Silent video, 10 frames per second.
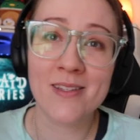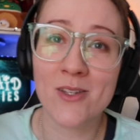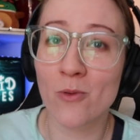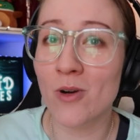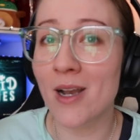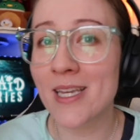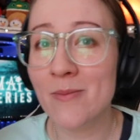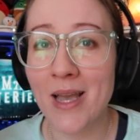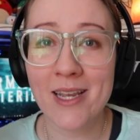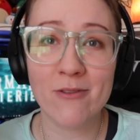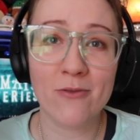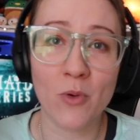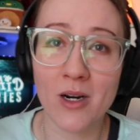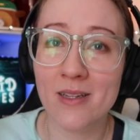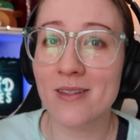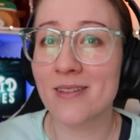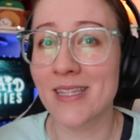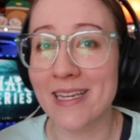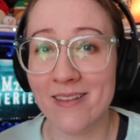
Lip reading: So rocking back and forth like